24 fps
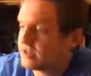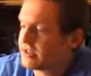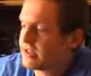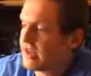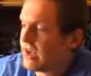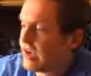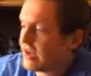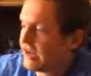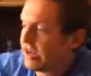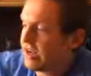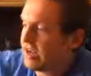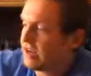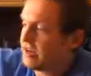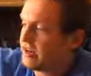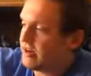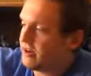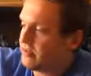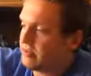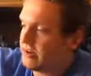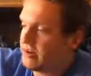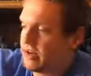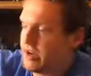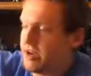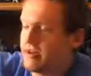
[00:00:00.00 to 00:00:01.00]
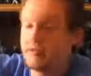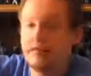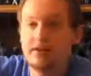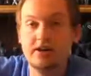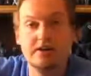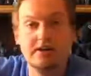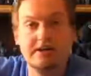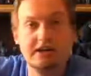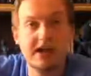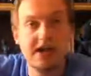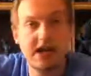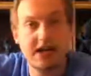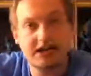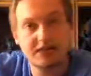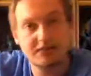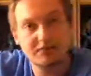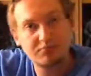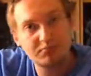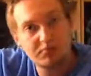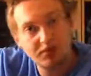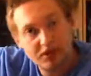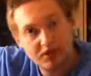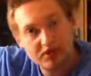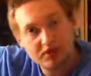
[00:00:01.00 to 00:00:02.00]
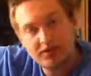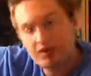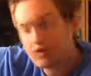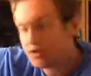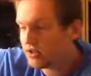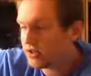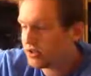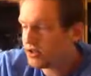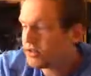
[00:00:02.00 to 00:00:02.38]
Gigan. We have here the X Plus